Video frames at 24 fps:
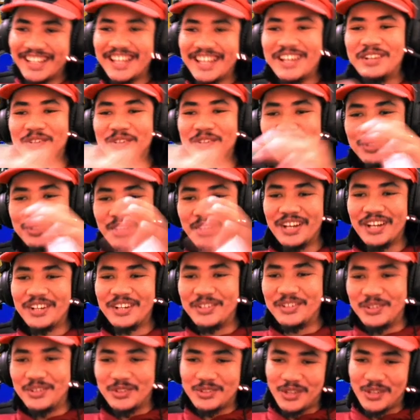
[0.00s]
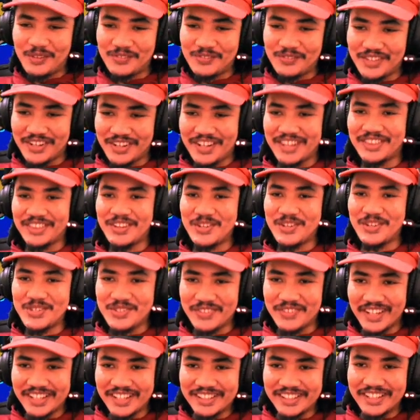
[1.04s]
Ru Rudolph the red-nosed
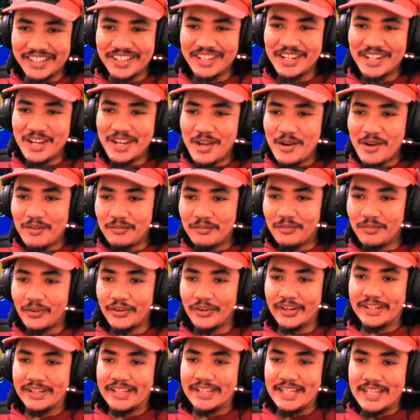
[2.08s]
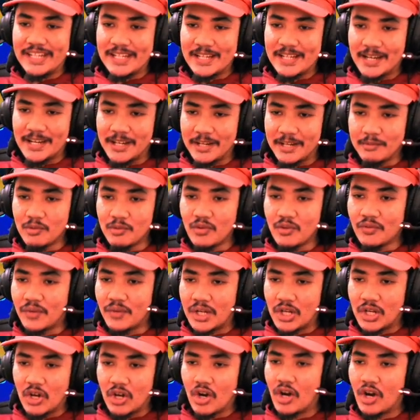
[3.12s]
reindeer for the uh,
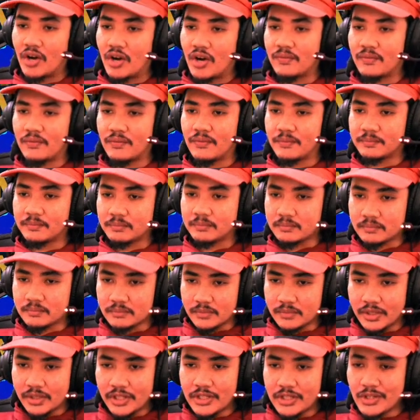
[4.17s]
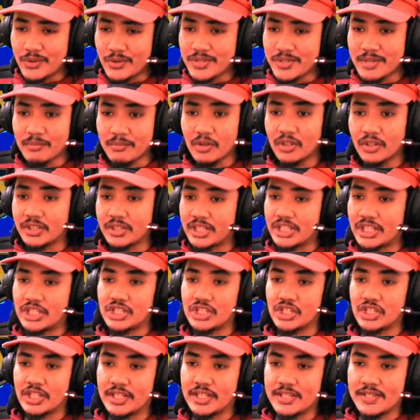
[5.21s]
removal of, you know, some
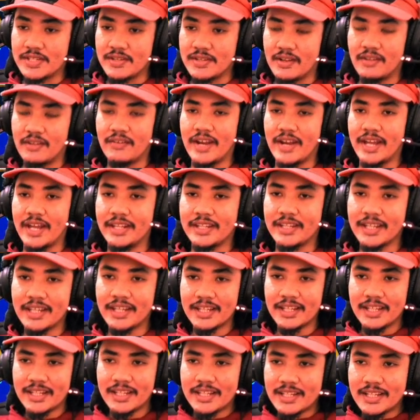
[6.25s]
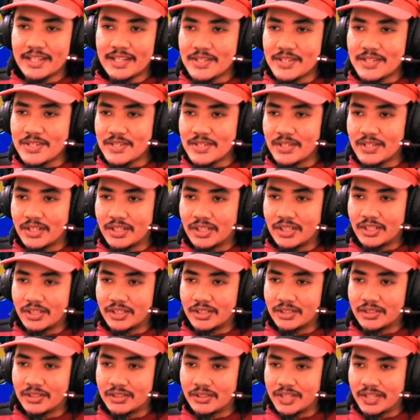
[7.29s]
conditions. All right.
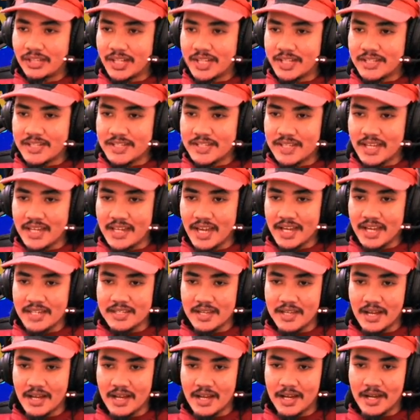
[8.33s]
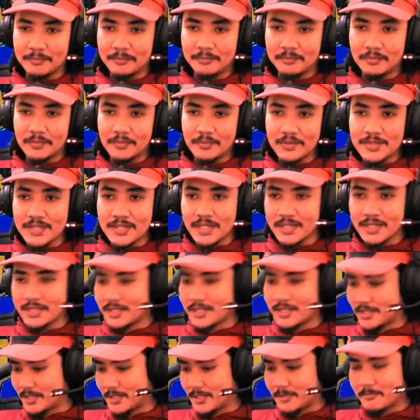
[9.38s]
So let's see, guys. Um,
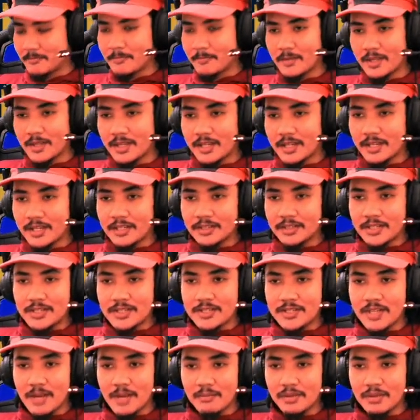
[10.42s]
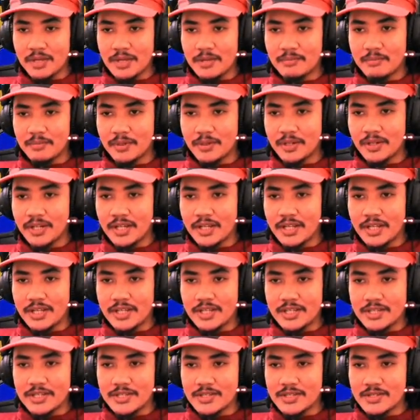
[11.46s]
since this Dove Keeper
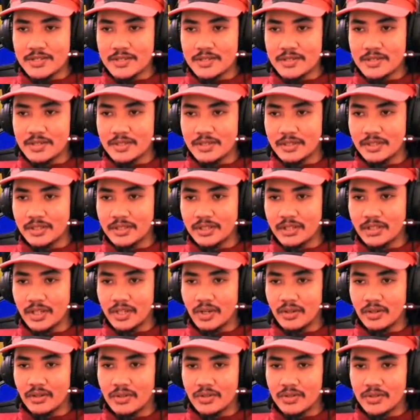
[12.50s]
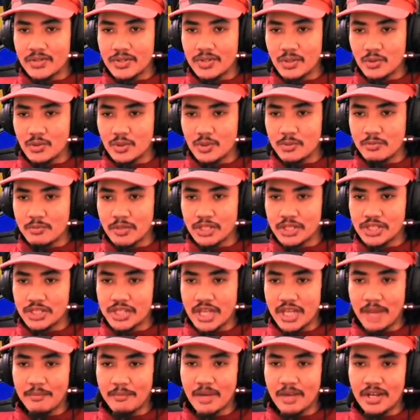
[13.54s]
is, you know, so smushy,
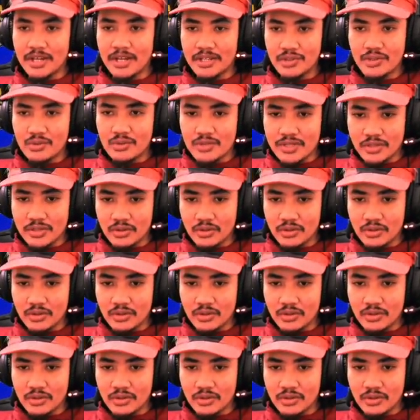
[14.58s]
I'm gonna use it